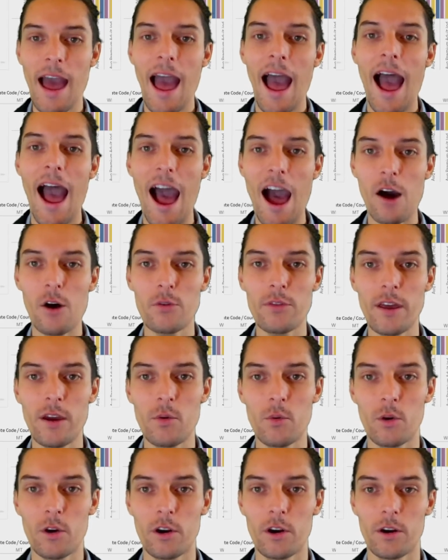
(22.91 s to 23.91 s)
how they
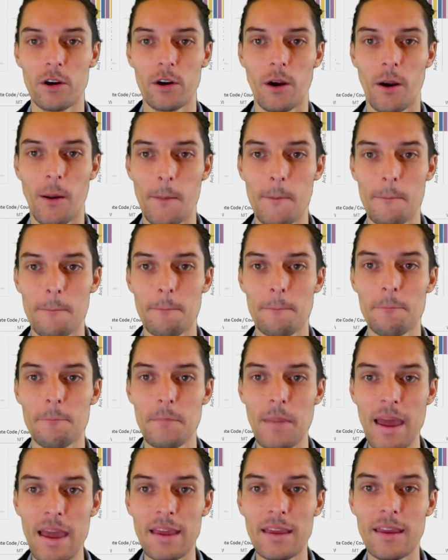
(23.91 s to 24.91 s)
were
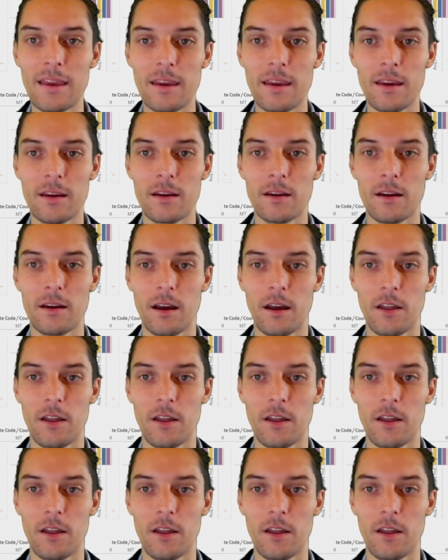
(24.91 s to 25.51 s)
making